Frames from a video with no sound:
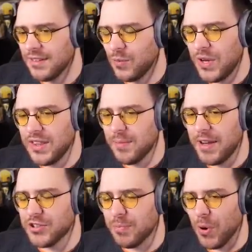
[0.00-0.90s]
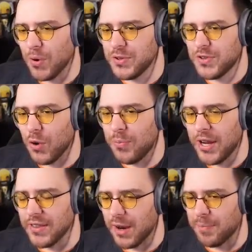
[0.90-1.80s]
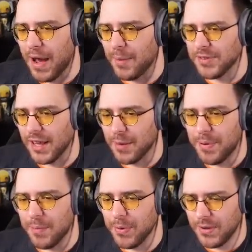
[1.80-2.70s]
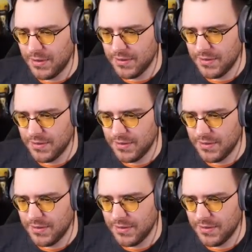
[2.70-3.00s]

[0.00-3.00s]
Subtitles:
Weed that makes your boner so big that it pops like a pimple.